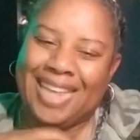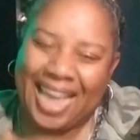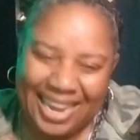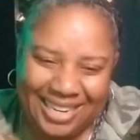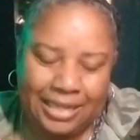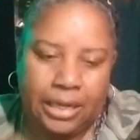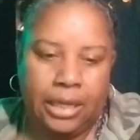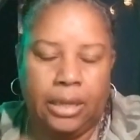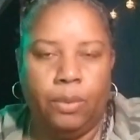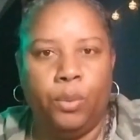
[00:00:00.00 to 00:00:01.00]

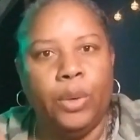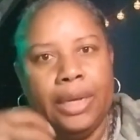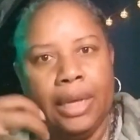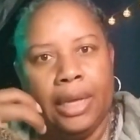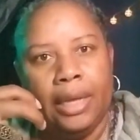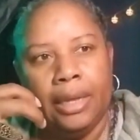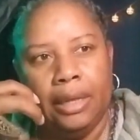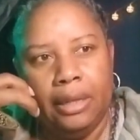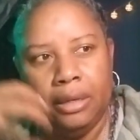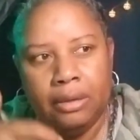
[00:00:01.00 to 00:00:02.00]
technically, when we
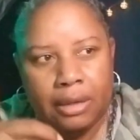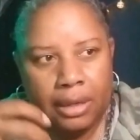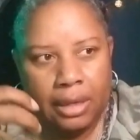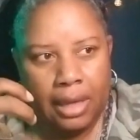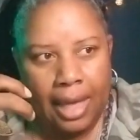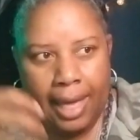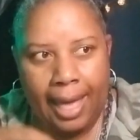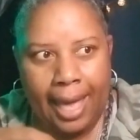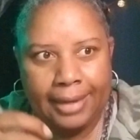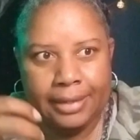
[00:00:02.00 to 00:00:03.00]
look
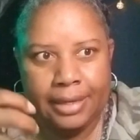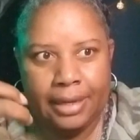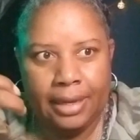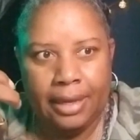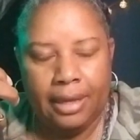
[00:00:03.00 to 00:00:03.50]
at